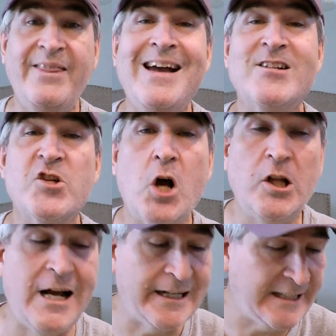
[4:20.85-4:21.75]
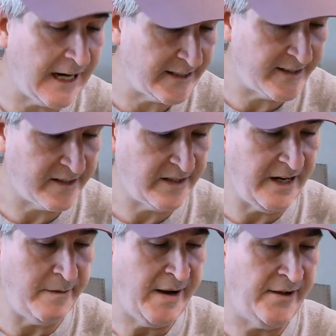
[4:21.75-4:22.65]
And that's all I got to
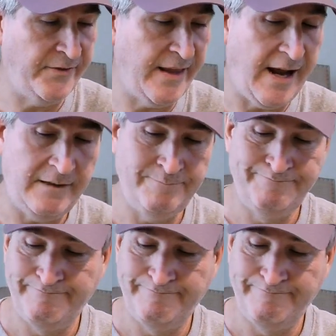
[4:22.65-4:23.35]
say about that.